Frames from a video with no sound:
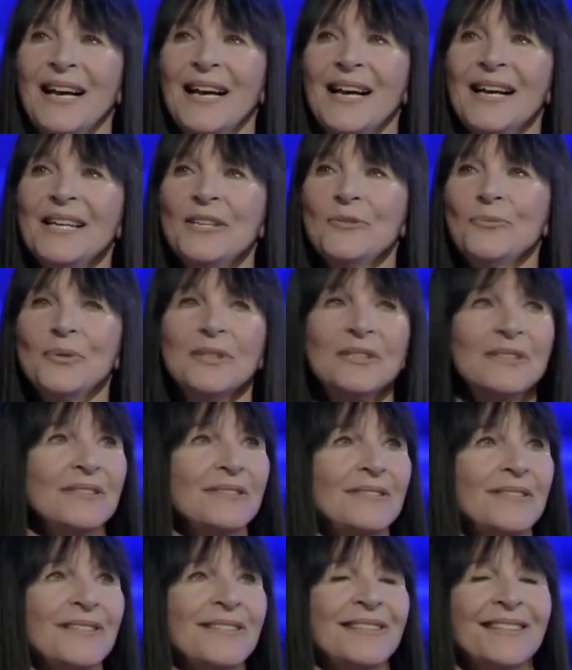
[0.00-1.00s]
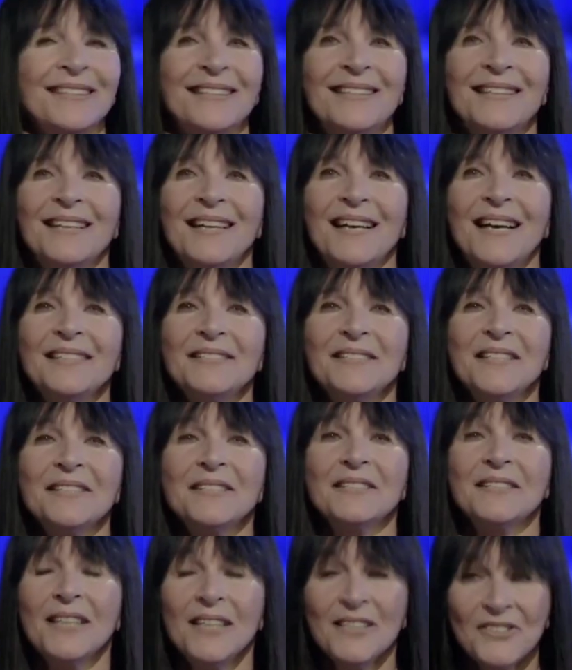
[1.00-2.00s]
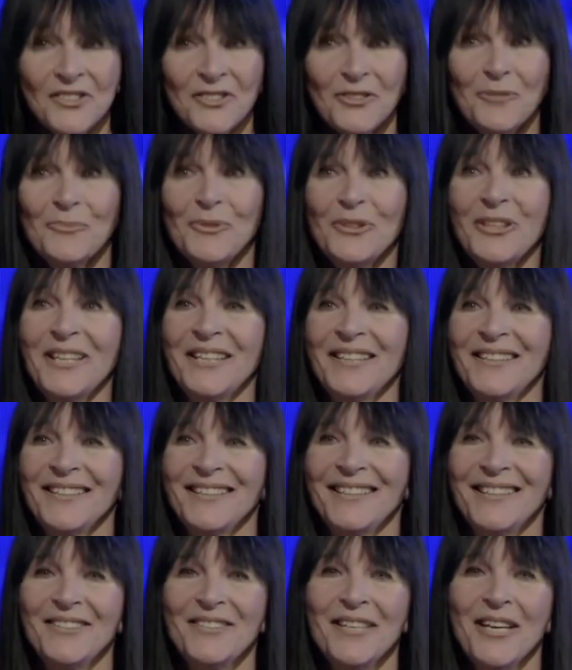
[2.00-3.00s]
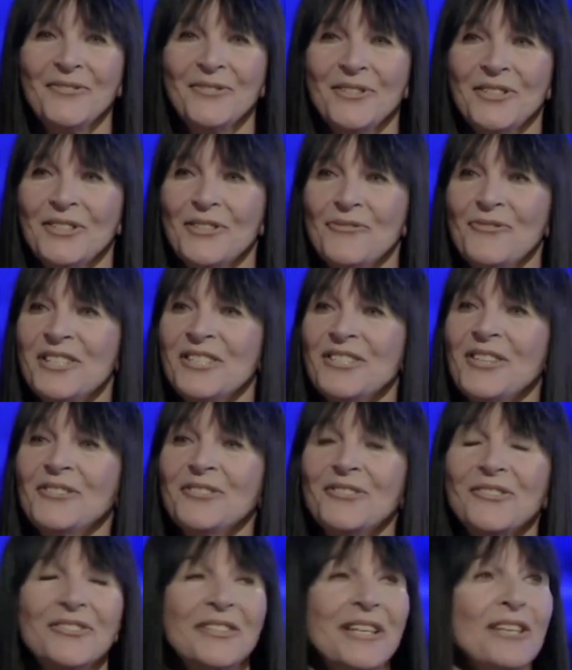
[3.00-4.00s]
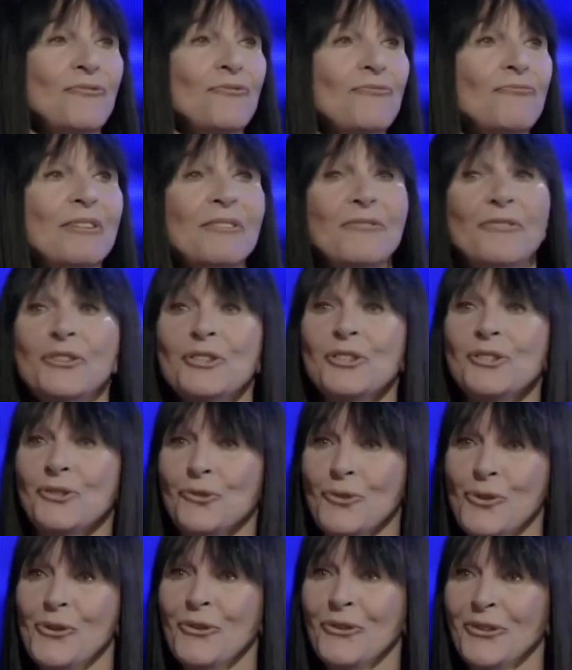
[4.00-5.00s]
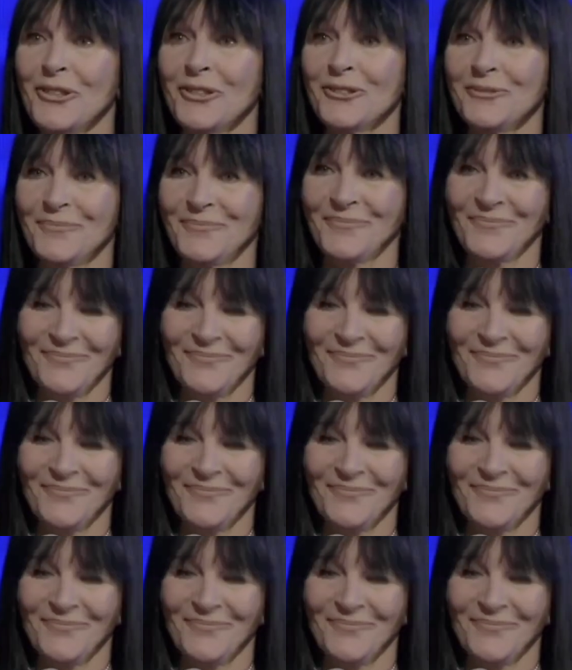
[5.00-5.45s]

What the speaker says: I will, as is customary, announce the results in reverse order.